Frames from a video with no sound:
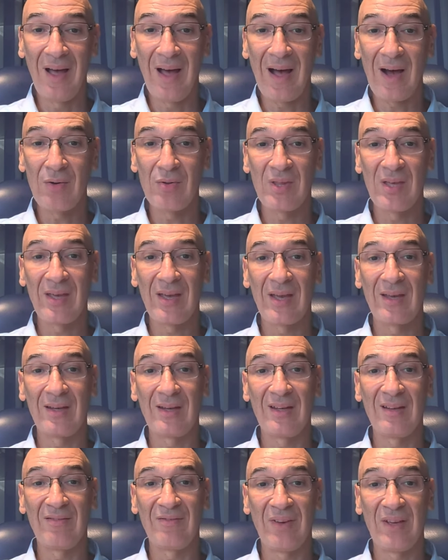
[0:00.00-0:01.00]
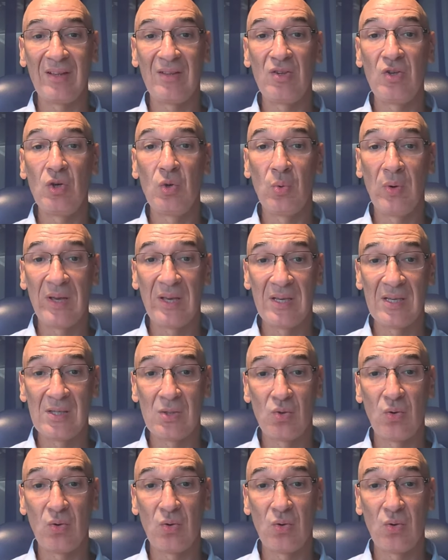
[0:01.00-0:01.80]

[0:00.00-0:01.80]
how they can invent new ways